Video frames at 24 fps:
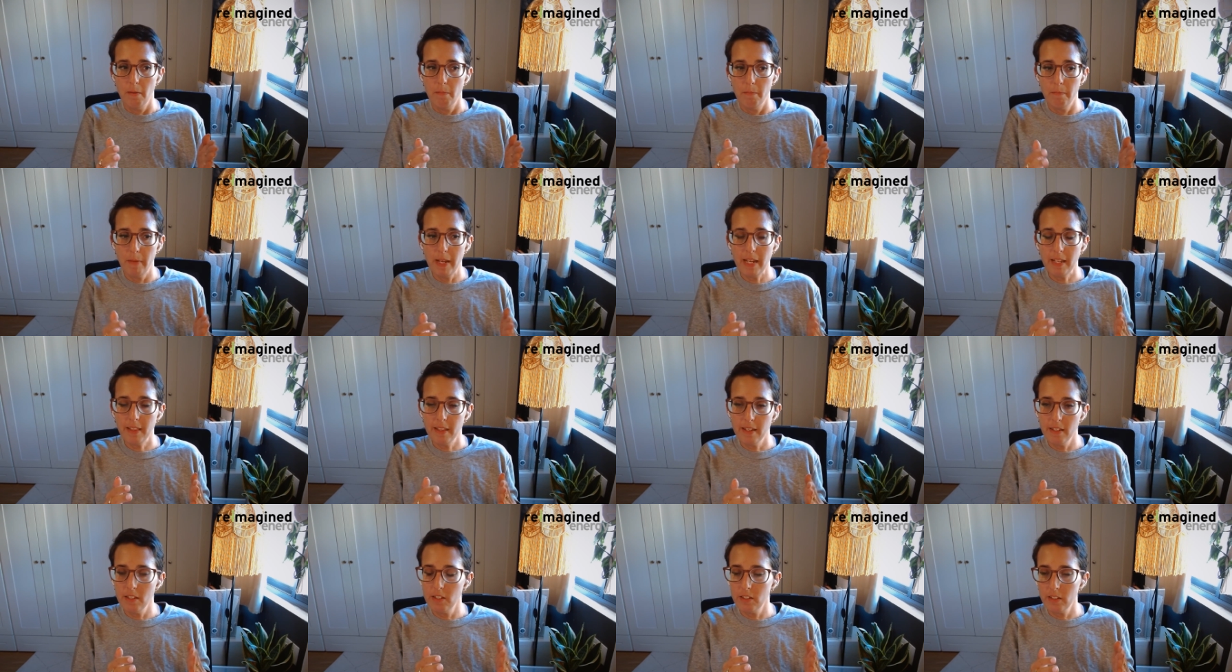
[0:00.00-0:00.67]

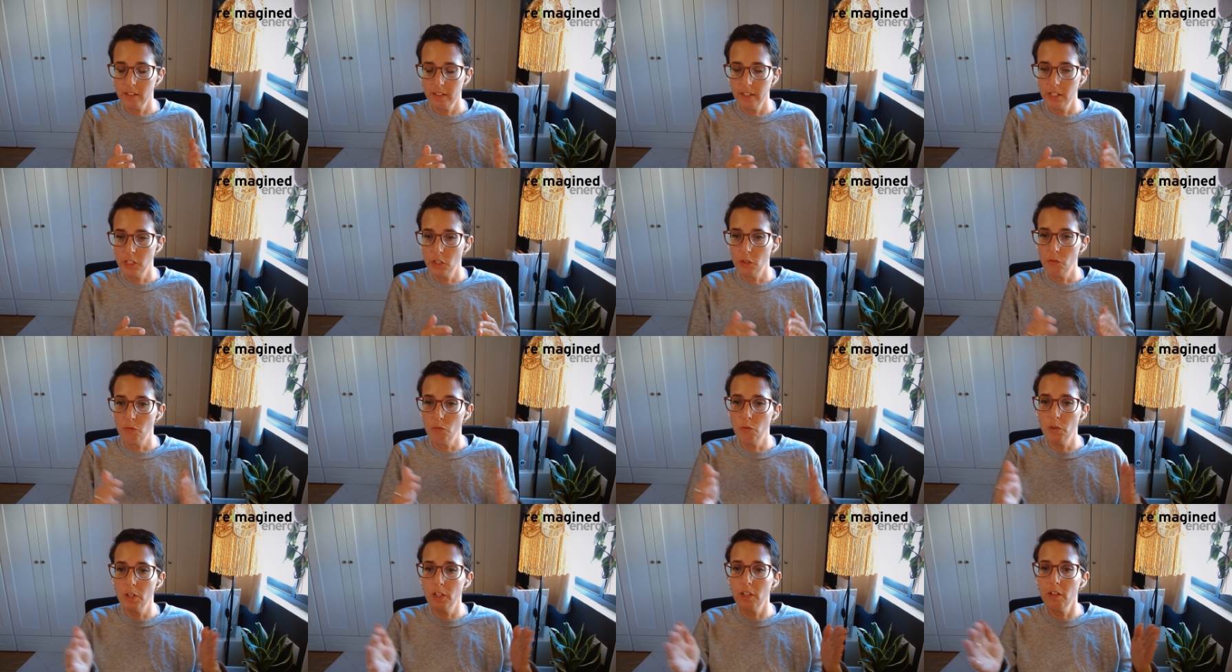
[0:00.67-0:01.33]
make the
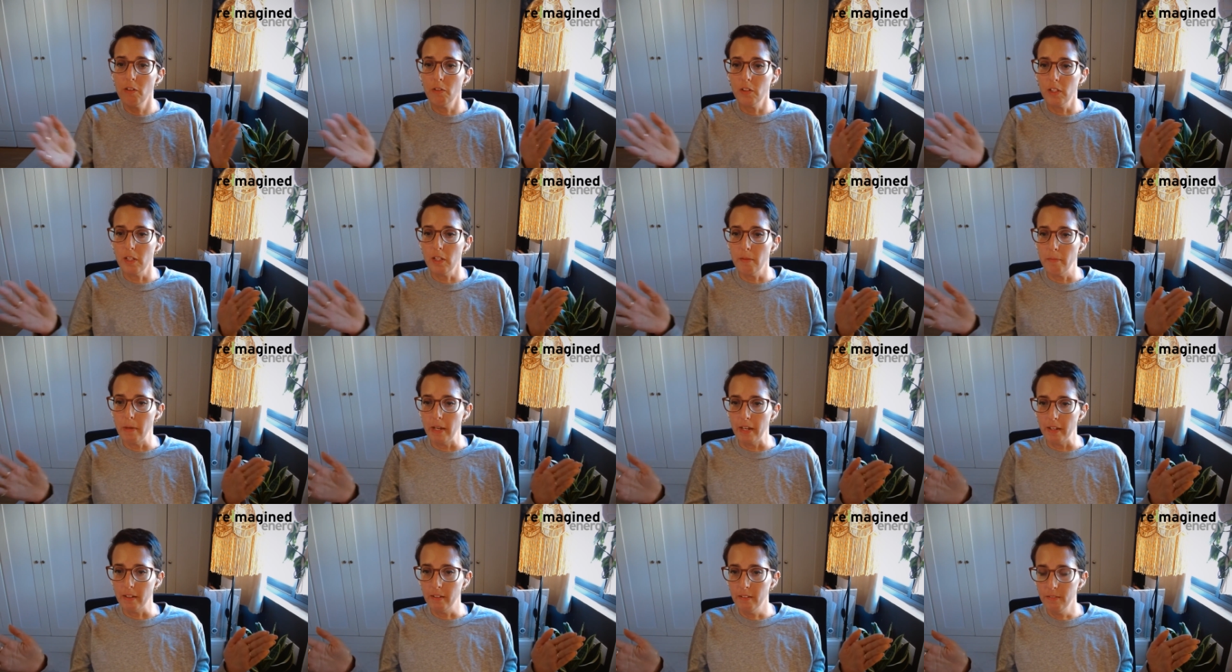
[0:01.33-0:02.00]
installation really, really
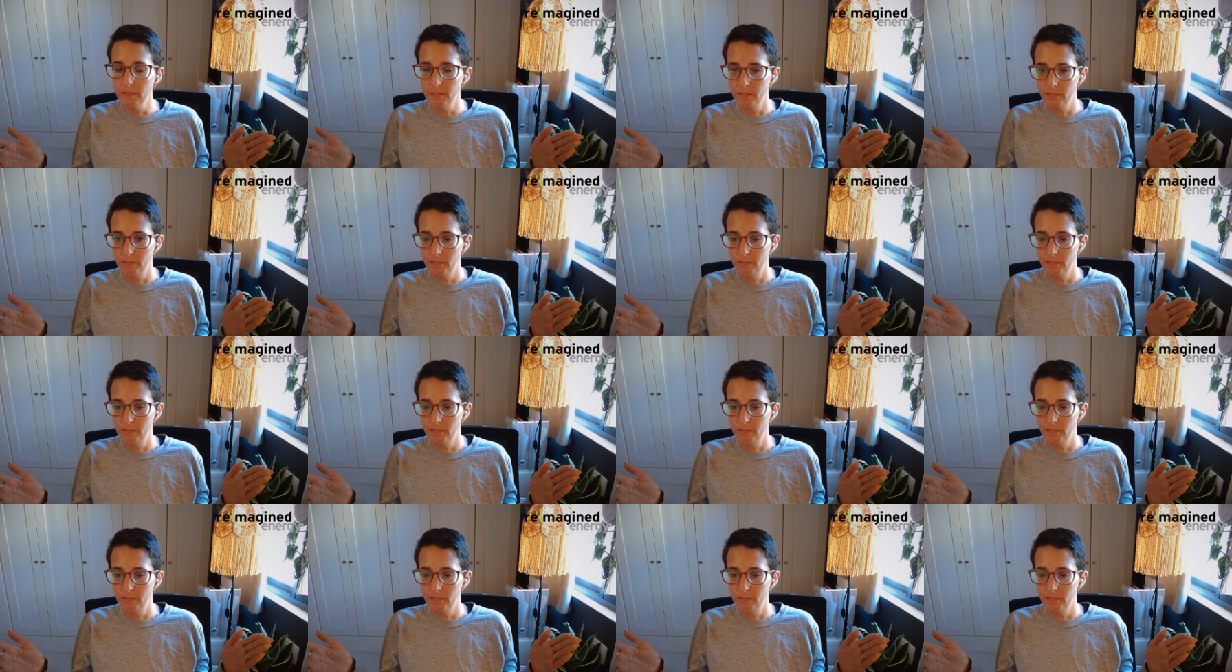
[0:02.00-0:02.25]
big